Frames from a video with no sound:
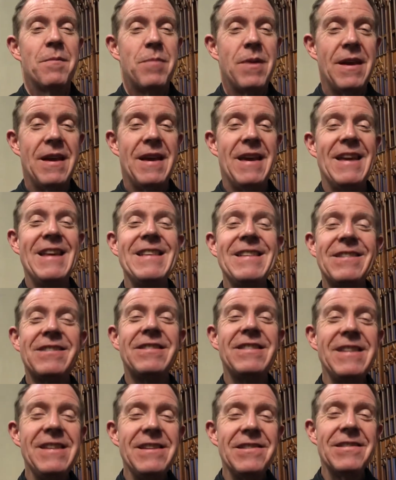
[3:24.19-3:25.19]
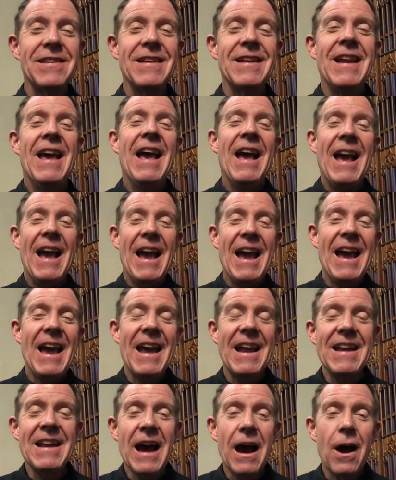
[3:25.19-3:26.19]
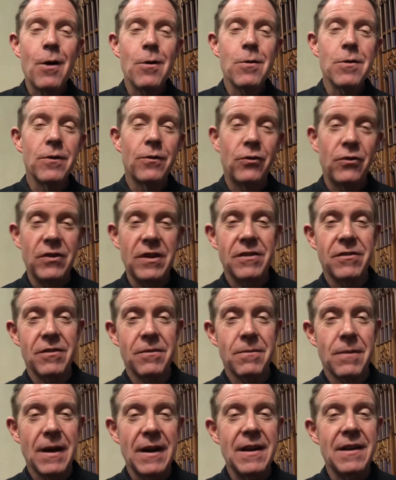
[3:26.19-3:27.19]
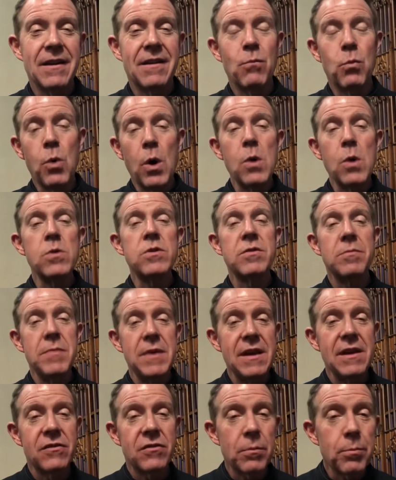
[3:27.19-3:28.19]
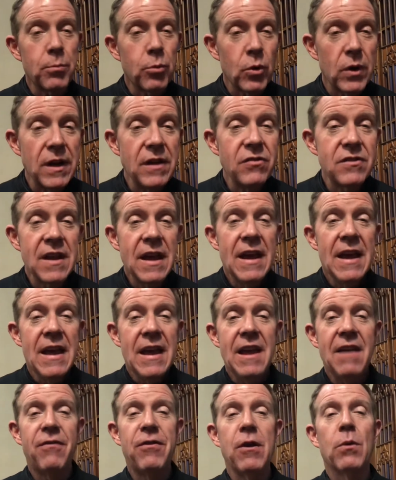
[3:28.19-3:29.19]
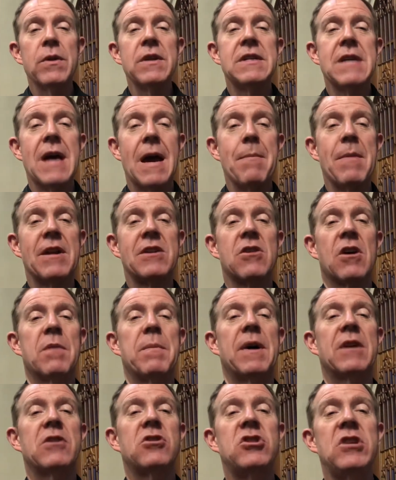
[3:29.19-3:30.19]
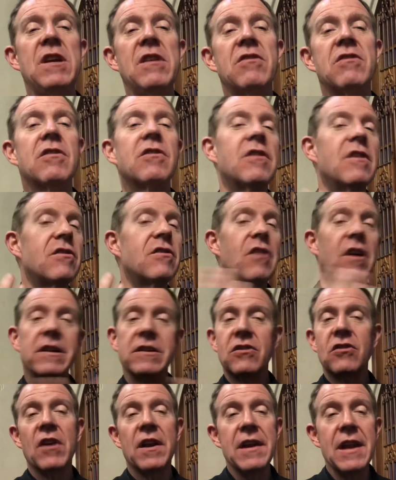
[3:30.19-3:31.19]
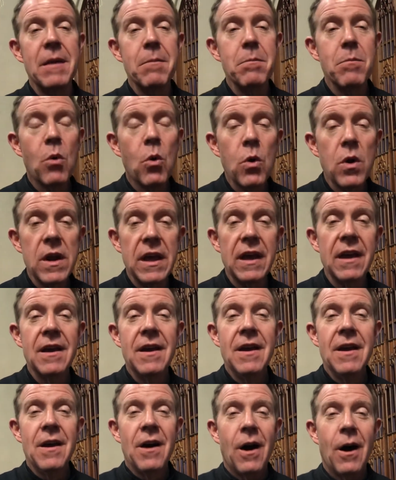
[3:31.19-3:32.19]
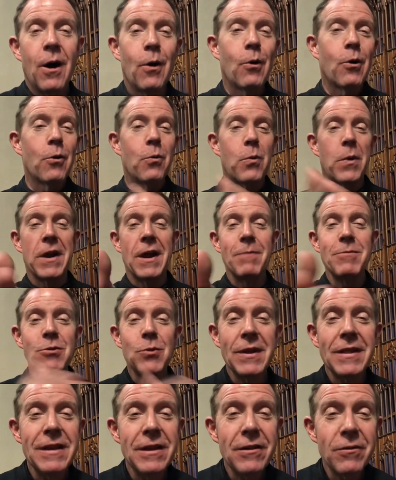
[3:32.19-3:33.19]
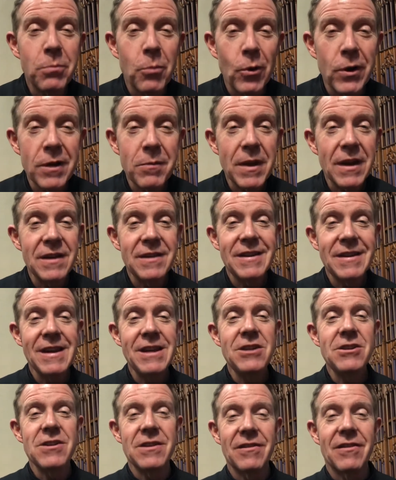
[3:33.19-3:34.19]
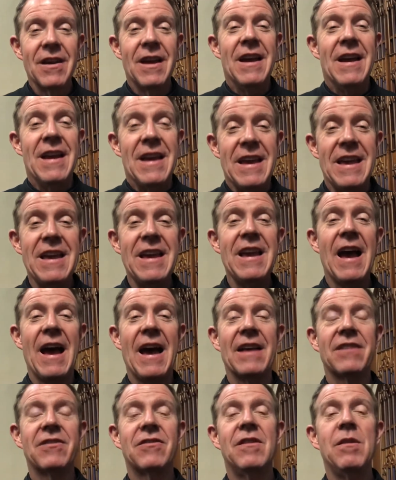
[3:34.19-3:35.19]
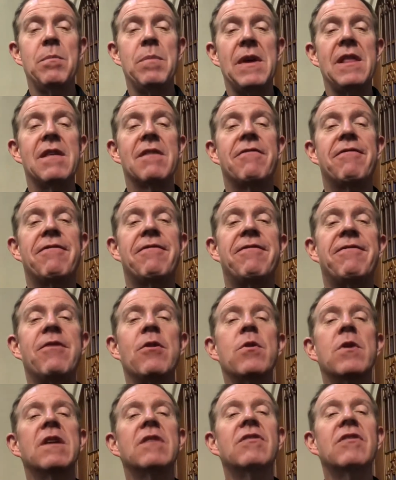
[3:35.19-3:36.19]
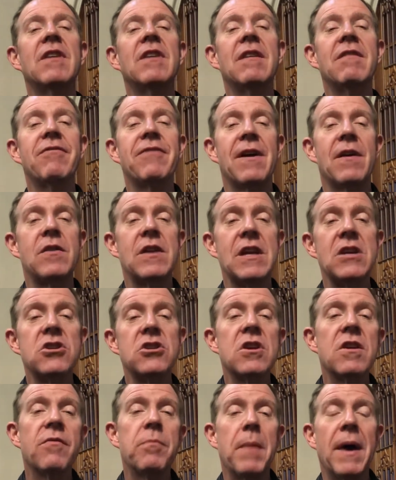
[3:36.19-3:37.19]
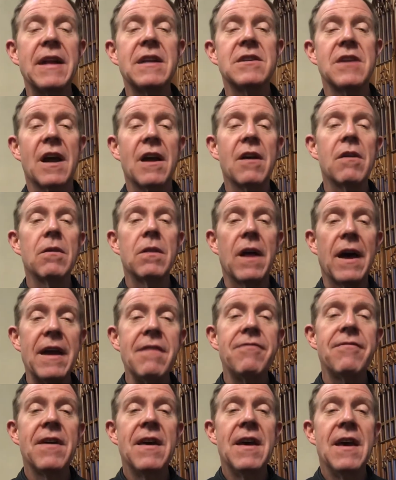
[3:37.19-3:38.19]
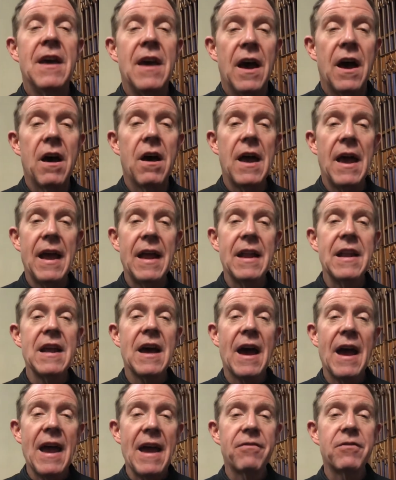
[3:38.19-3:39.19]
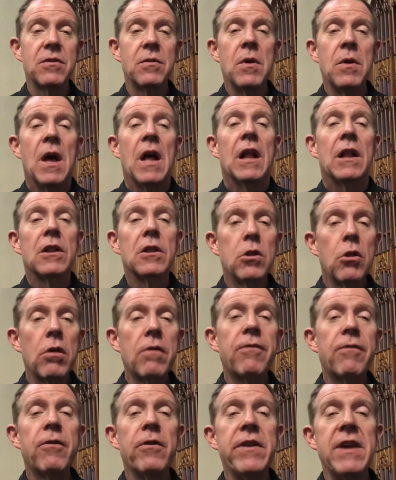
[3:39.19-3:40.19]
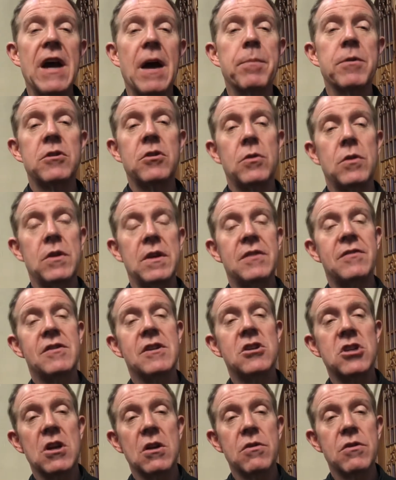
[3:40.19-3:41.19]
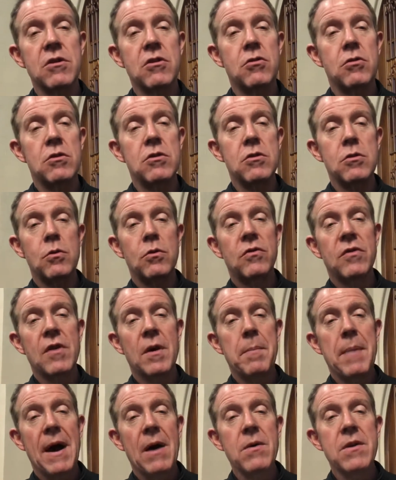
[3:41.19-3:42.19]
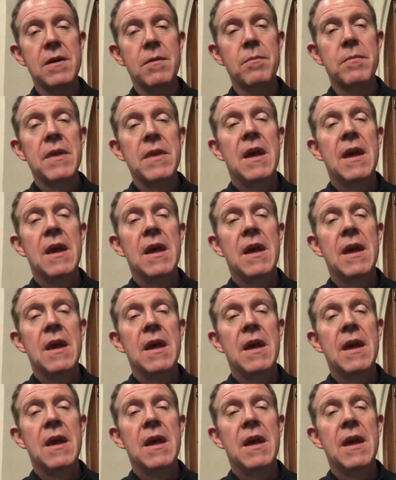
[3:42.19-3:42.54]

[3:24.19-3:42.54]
Be in season and out of season, right? Woe to me as a priest if the only time I talk about Jesus is on Sunday morning or when I'm doing these morning meditations. He has to be the focus and foundation of my entire life, and I have to look for the opportunities to share the good news about him.